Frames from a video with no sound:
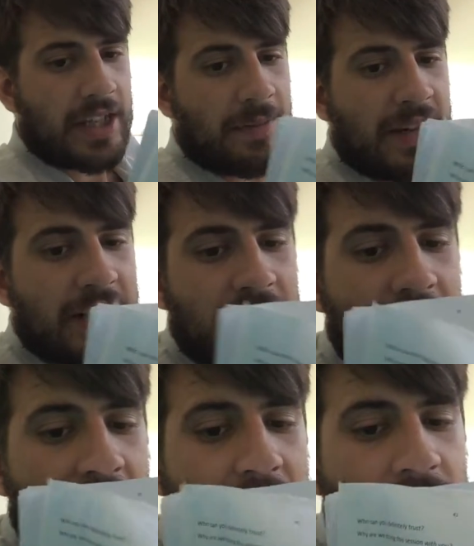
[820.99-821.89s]
Imagine
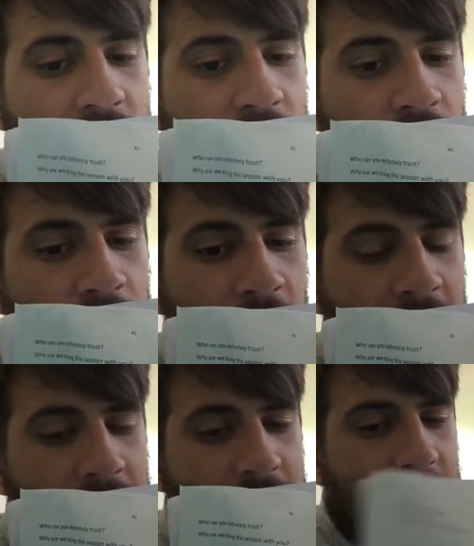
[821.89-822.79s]
that's the two
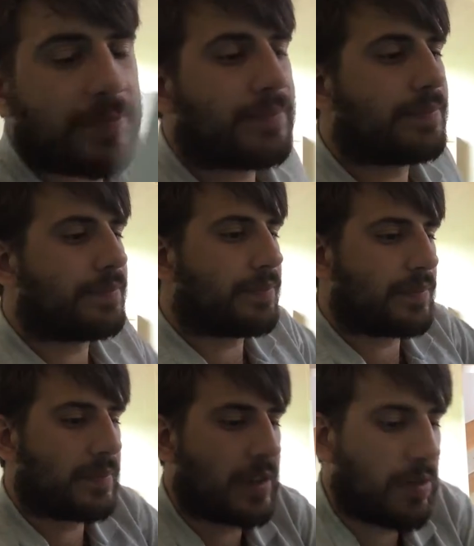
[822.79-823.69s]
friends.
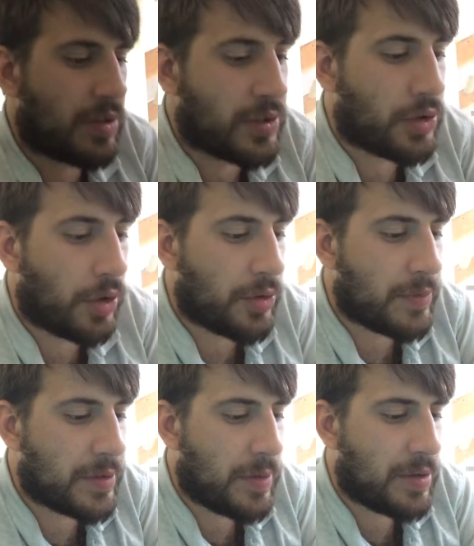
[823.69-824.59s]
I'll just dot them
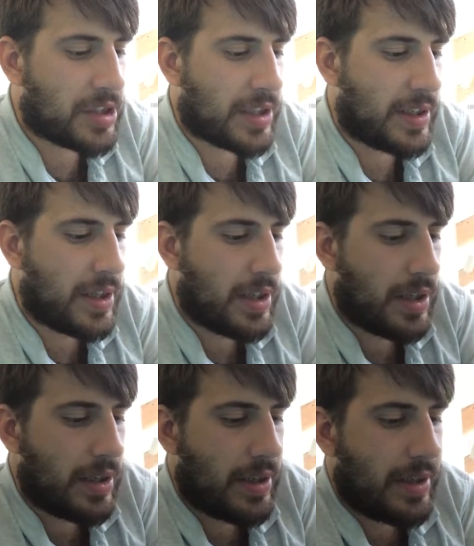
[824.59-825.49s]
as well, shall I?
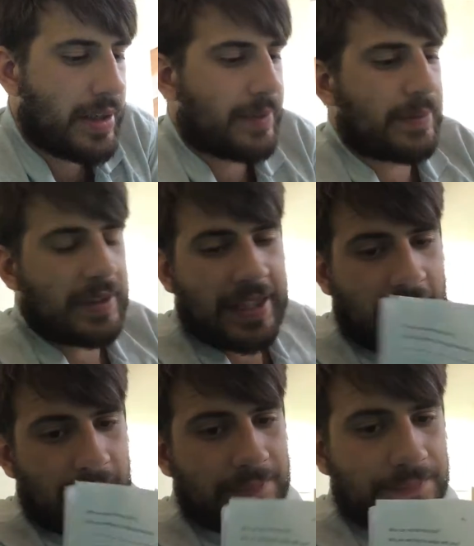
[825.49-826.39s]
Yeah?